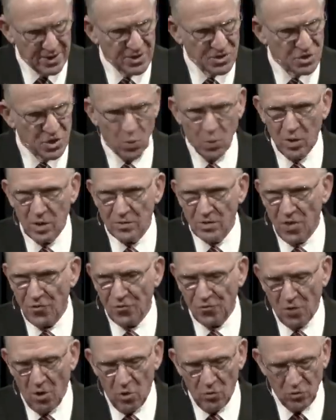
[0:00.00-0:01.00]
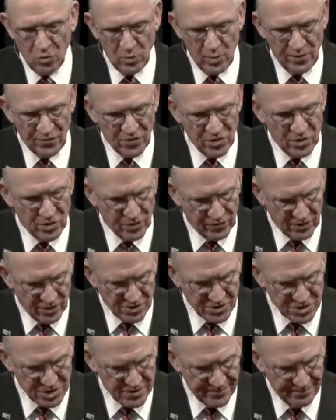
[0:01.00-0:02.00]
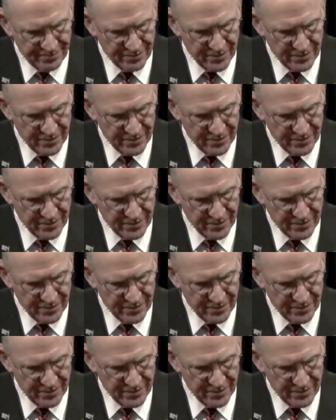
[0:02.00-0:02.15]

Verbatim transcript: So we're in the throne room of the universe,